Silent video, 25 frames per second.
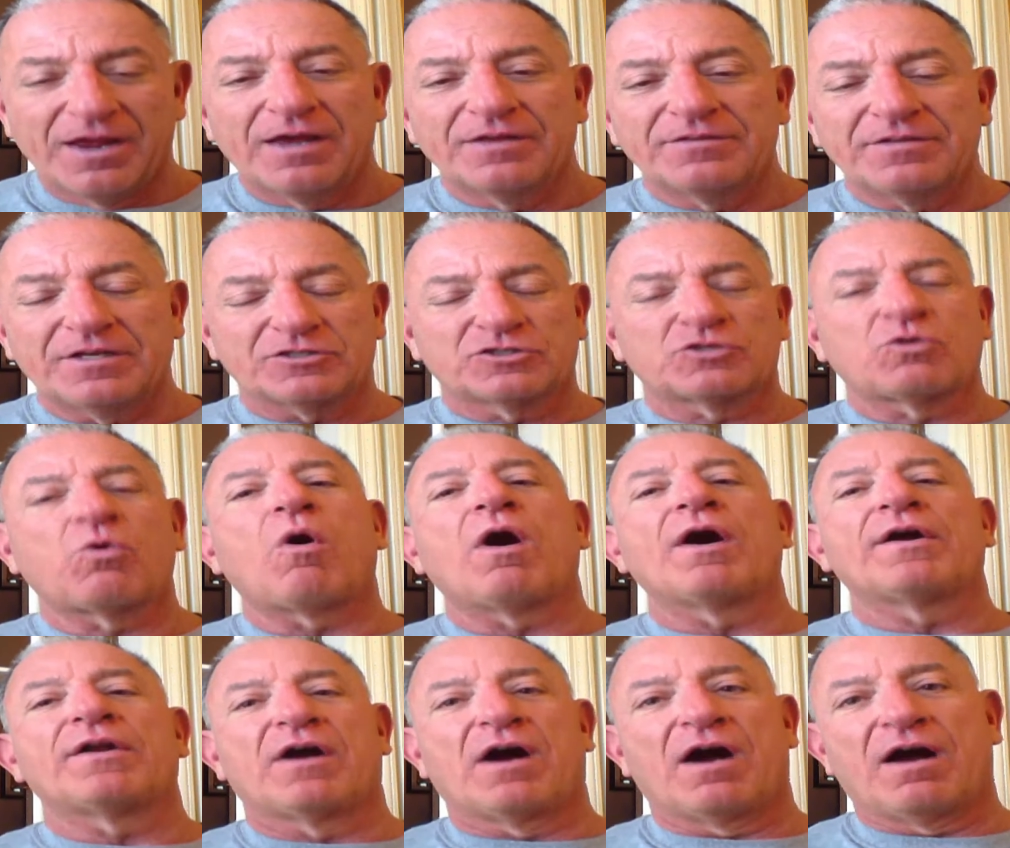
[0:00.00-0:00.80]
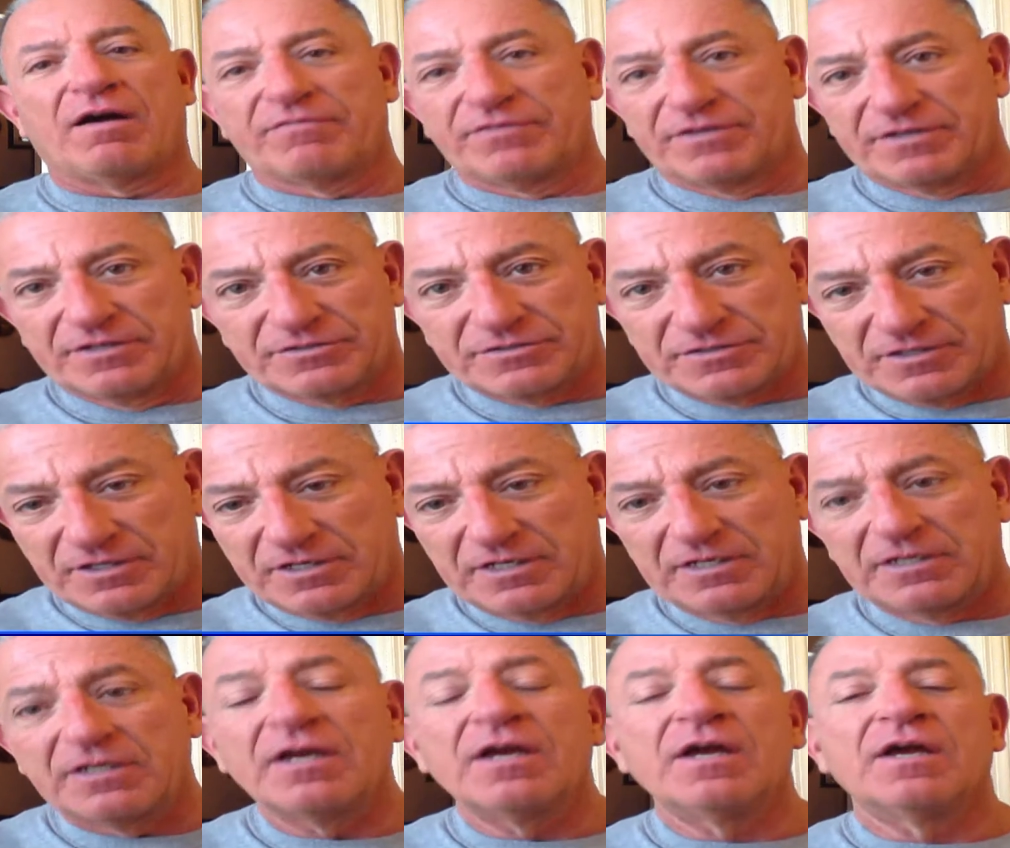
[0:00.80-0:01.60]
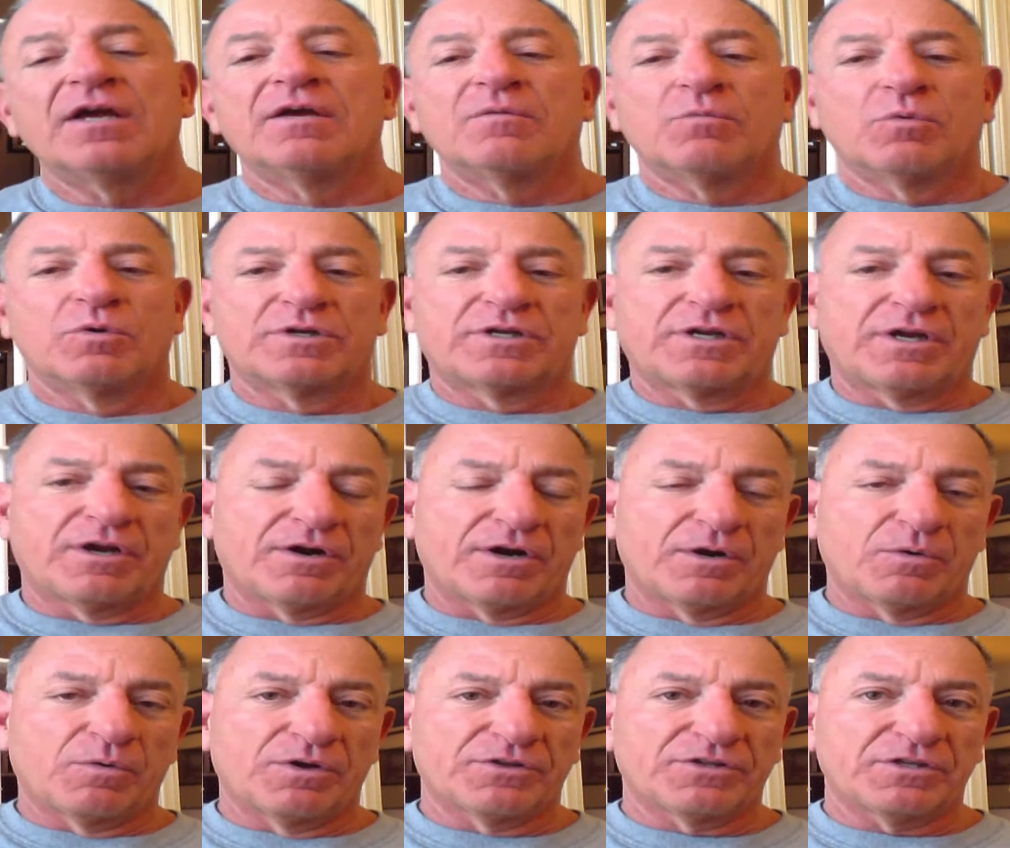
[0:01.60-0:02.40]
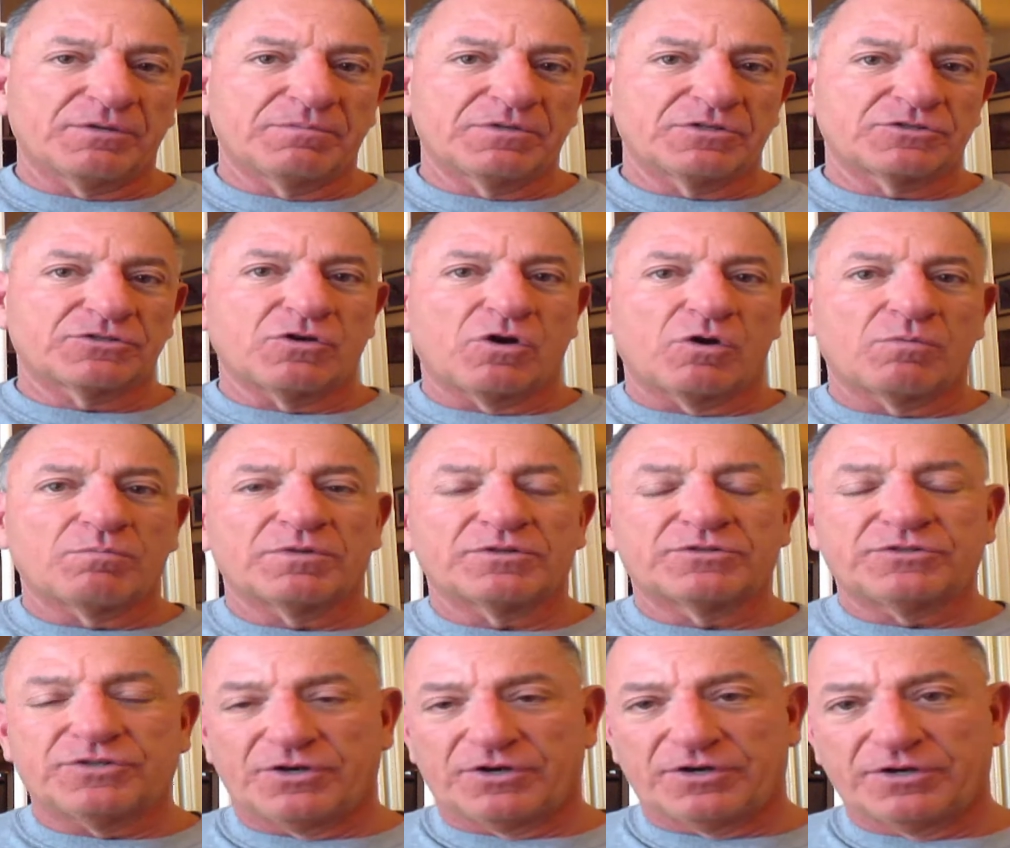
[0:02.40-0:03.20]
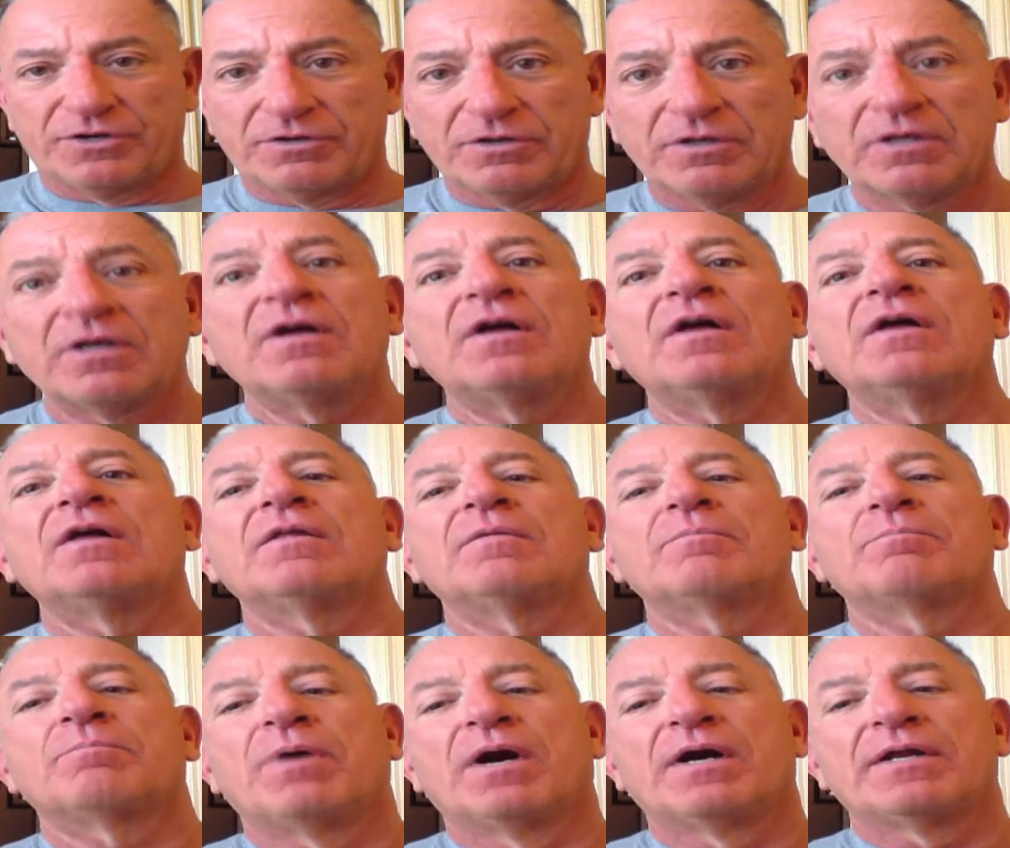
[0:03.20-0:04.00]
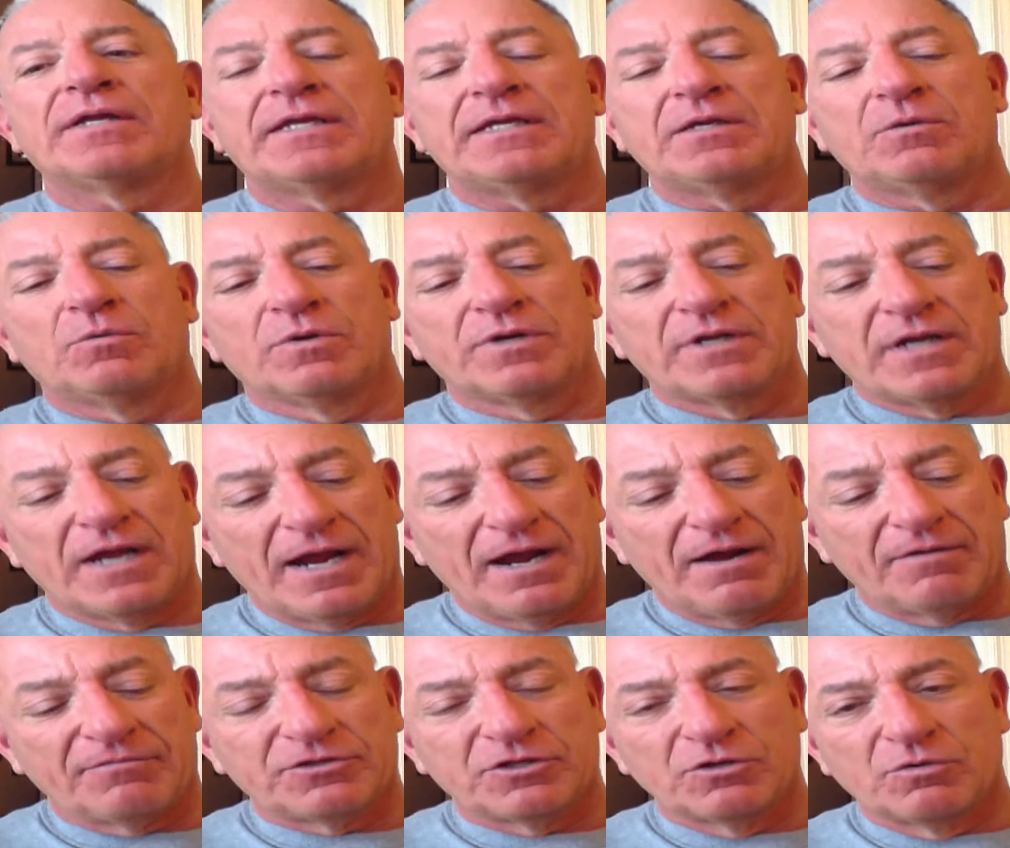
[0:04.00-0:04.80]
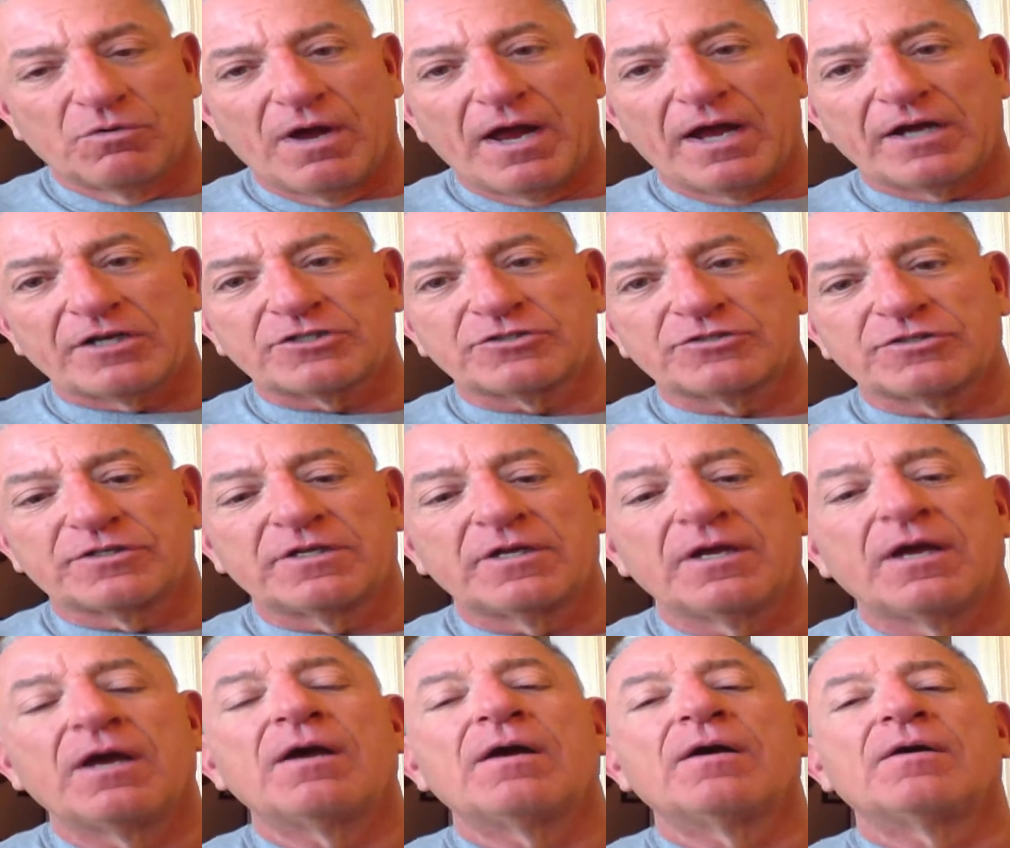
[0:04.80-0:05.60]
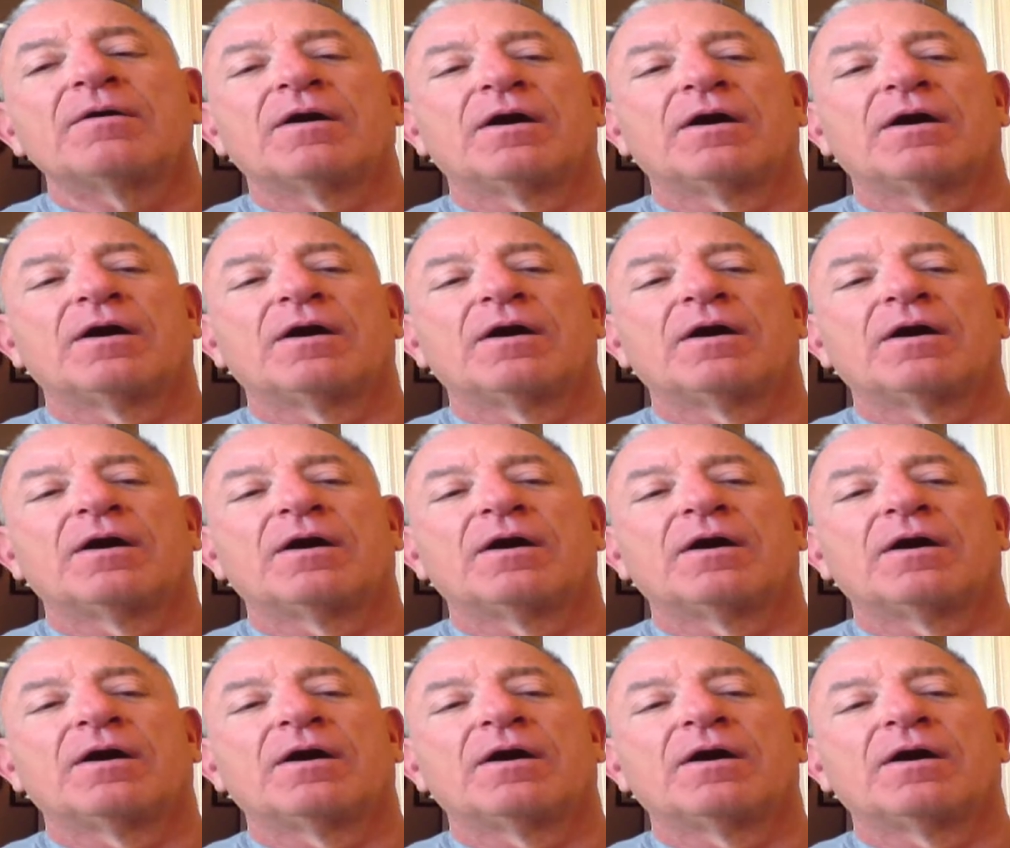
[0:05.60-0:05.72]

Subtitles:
And that's quite obvious that he would carry with him his own material, but he would have to actually